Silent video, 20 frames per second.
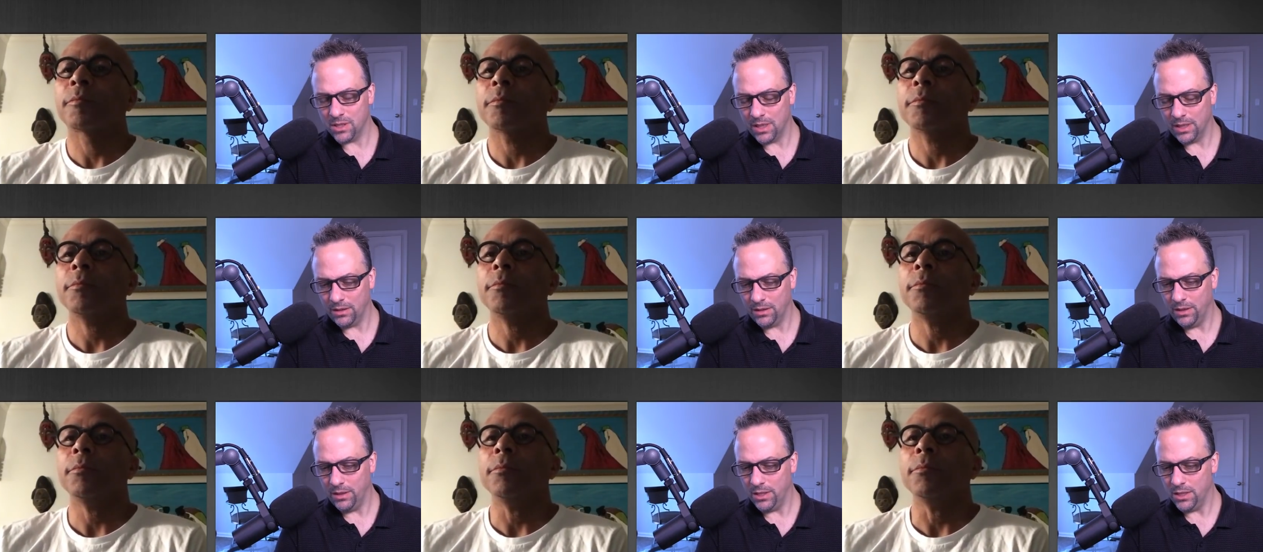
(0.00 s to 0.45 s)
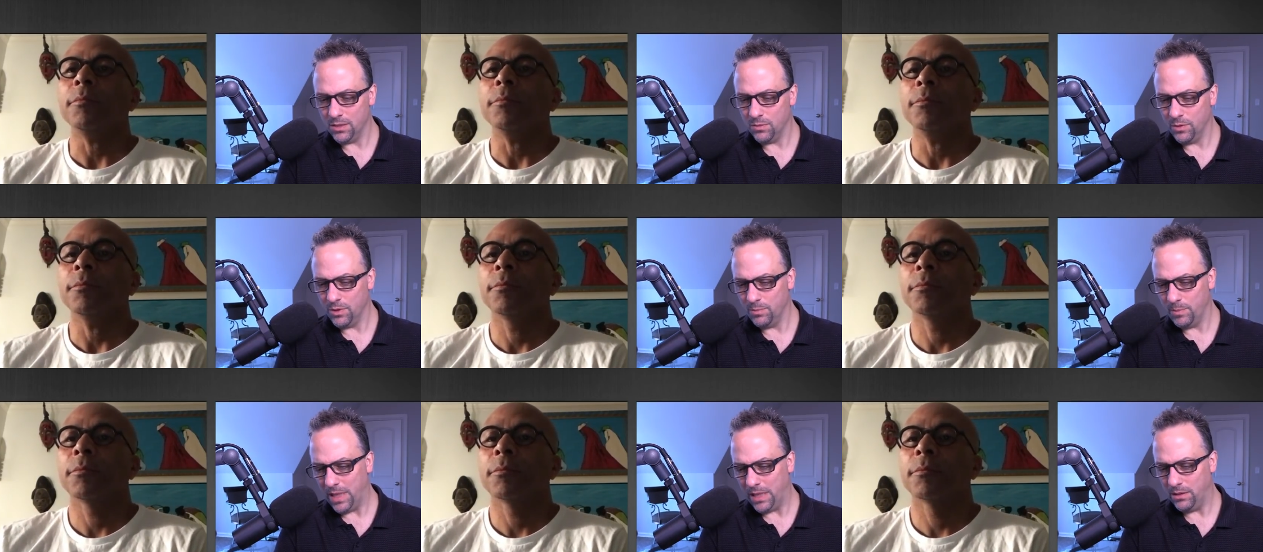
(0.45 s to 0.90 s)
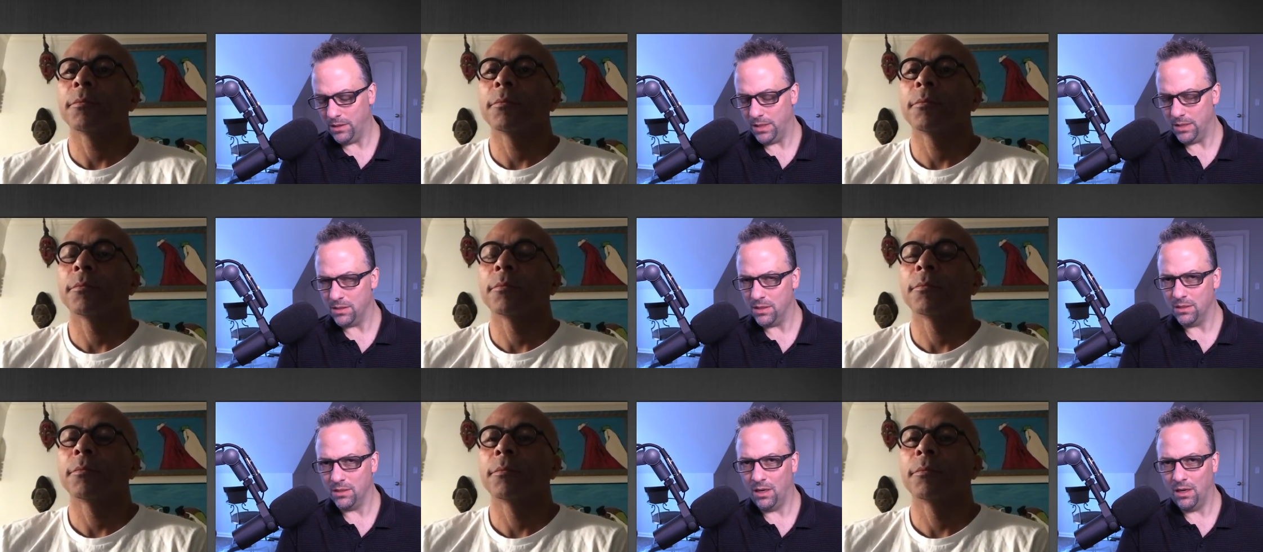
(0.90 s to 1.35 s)
Speaker 1: like these with
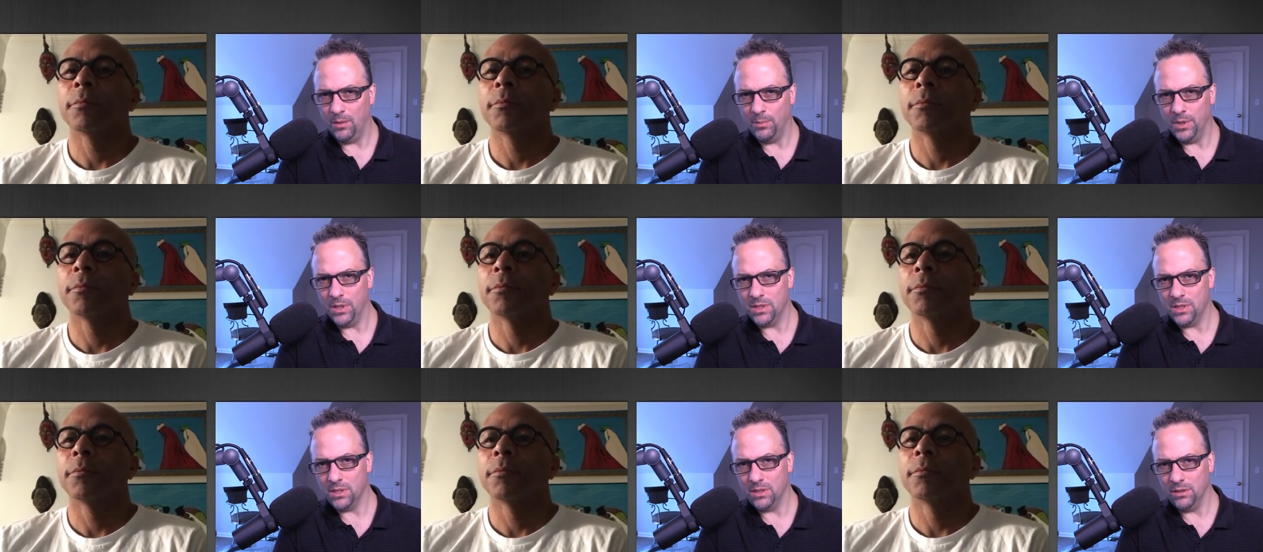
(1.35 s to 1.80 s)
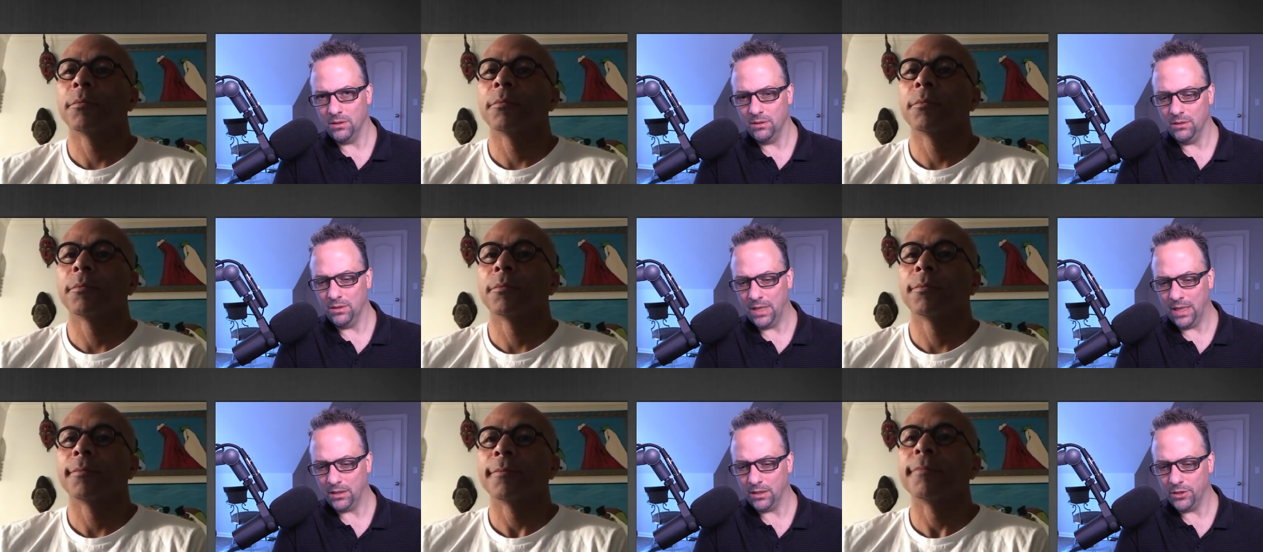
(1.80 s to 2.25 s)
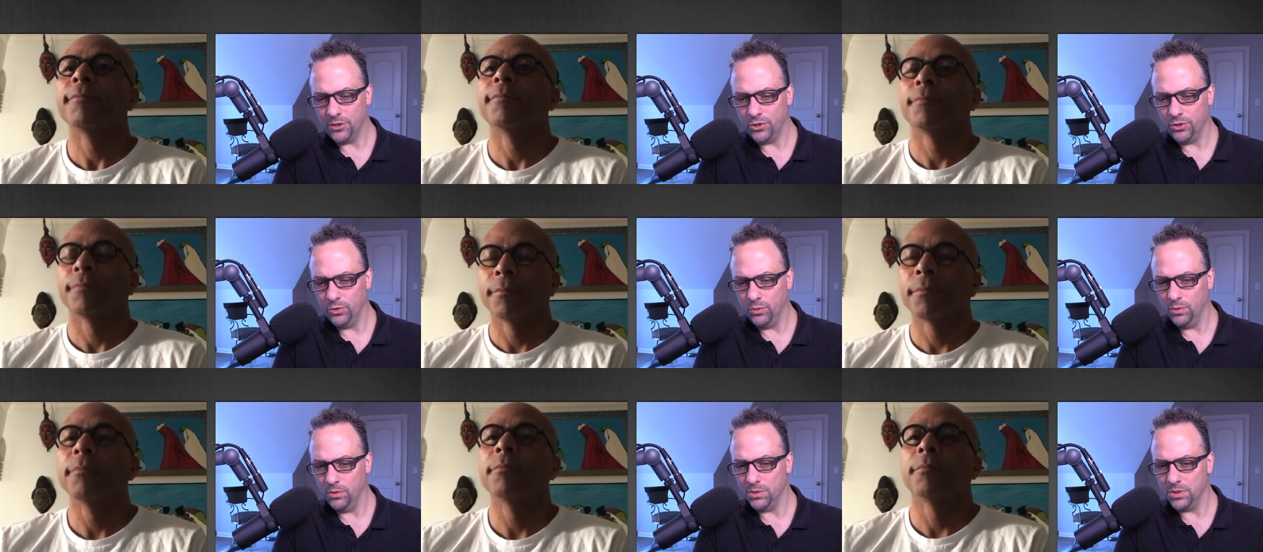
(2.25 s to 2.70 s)
Mandisa Thomas and Alix
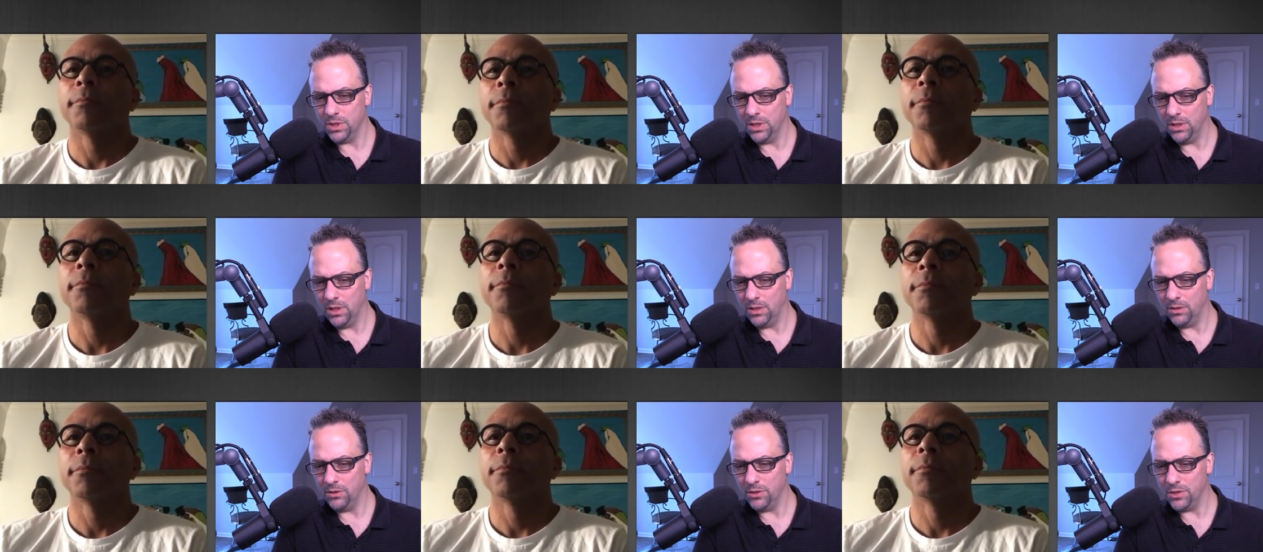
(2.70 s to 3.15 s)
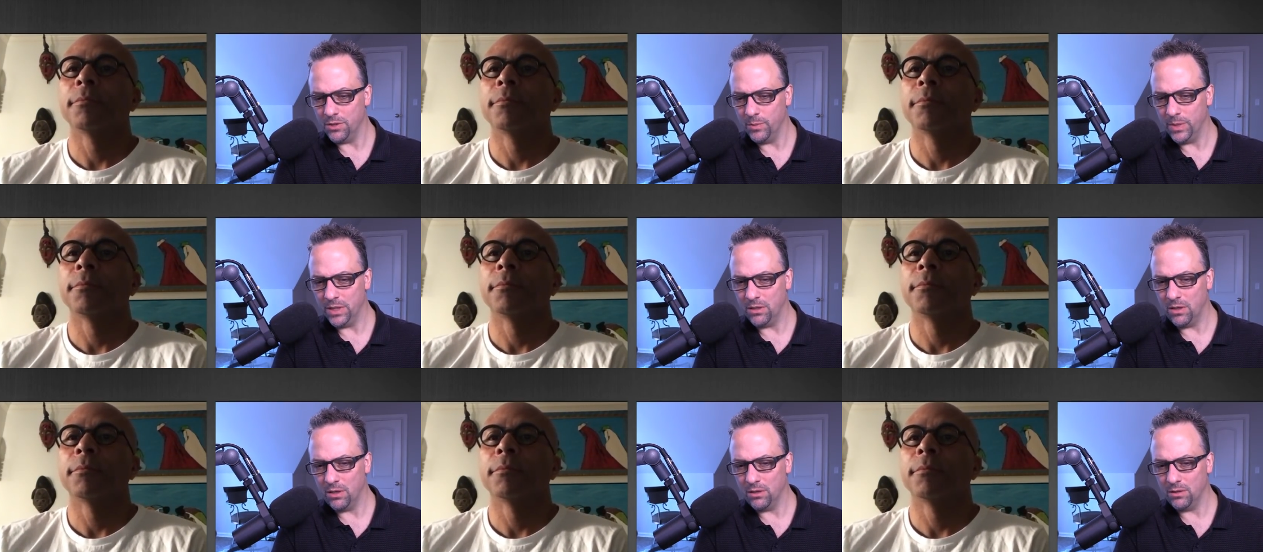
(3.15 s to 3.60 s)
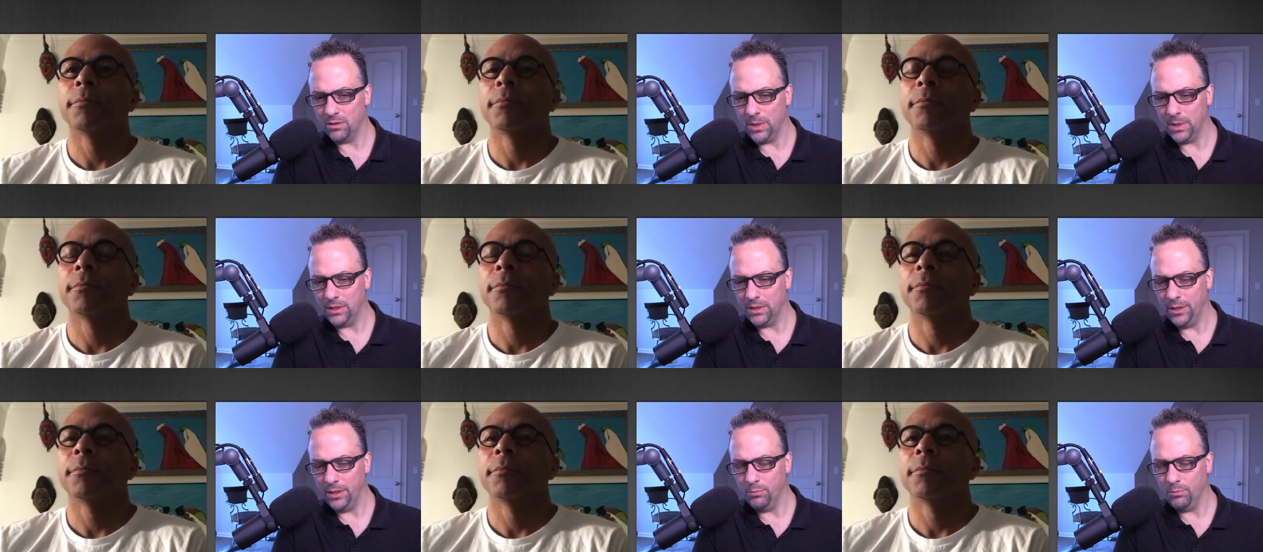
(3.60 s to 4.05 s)
Jules and others, and we talk
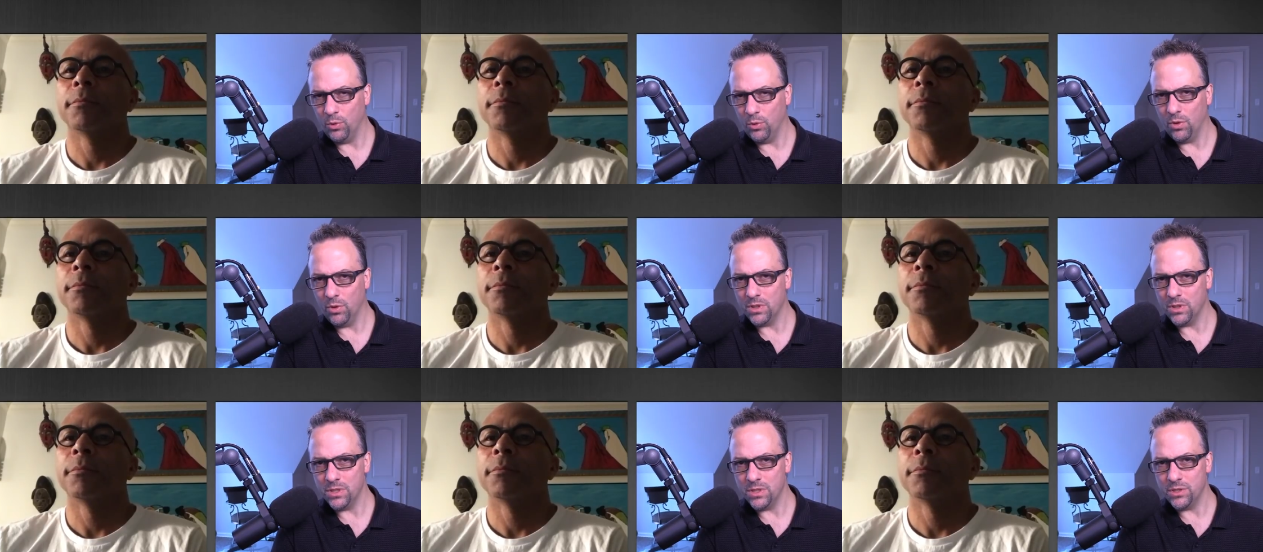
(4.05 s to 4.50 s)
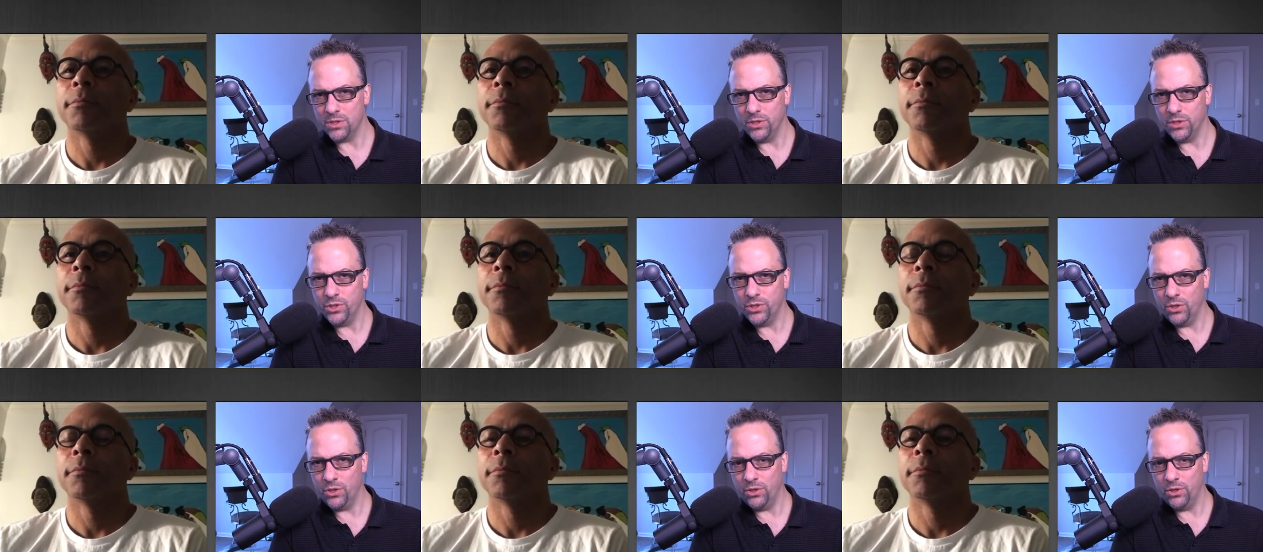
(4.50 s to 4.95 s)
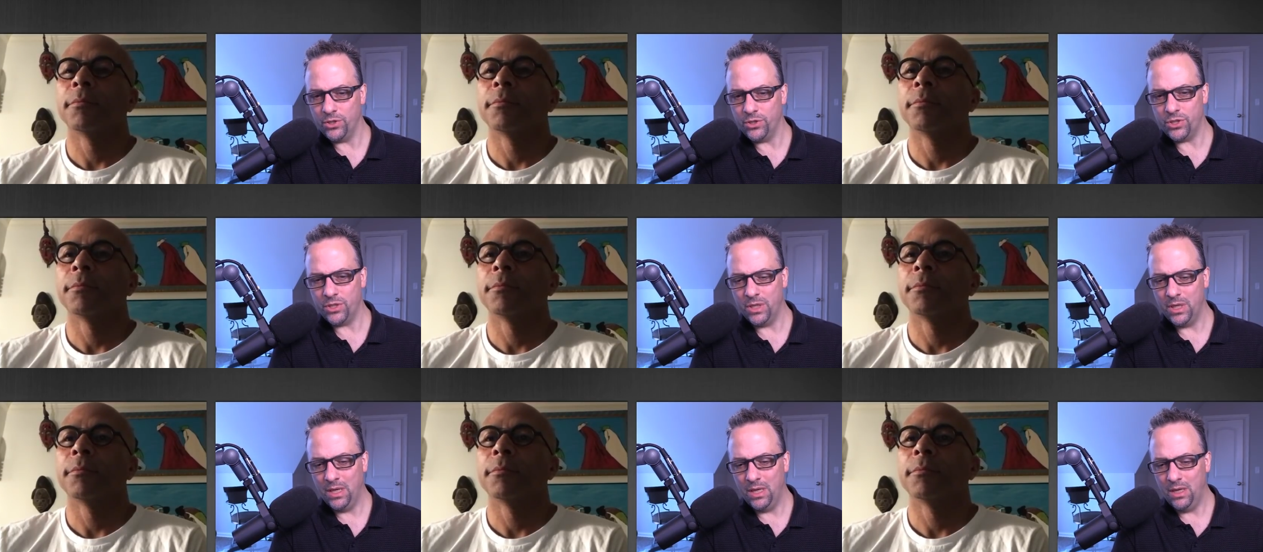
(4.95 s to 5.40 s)
about the importance the
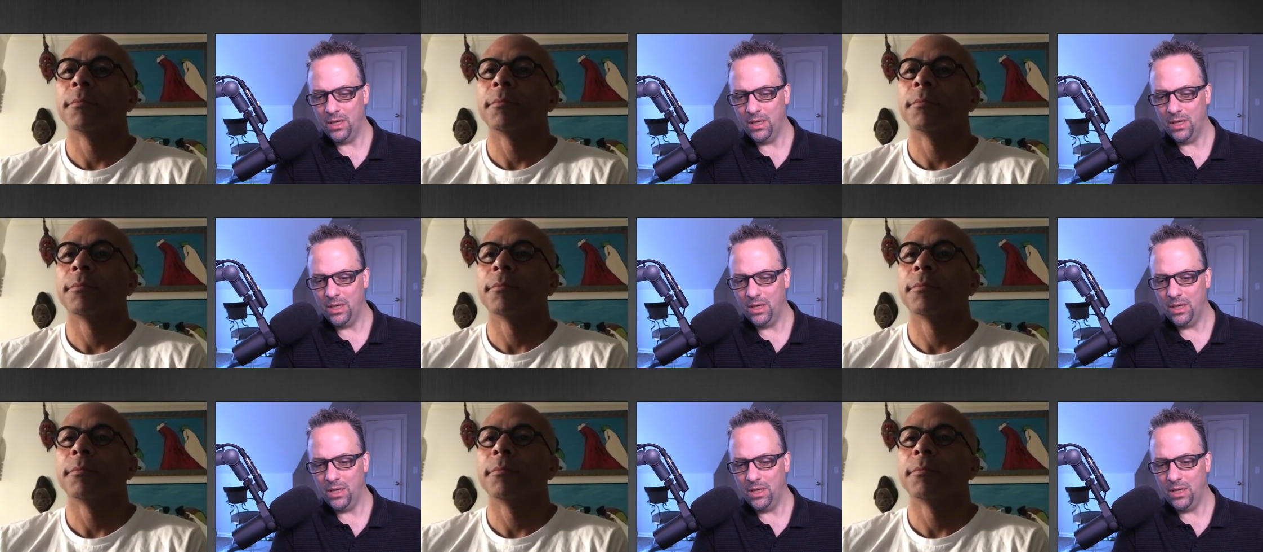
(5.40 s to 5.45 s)
church,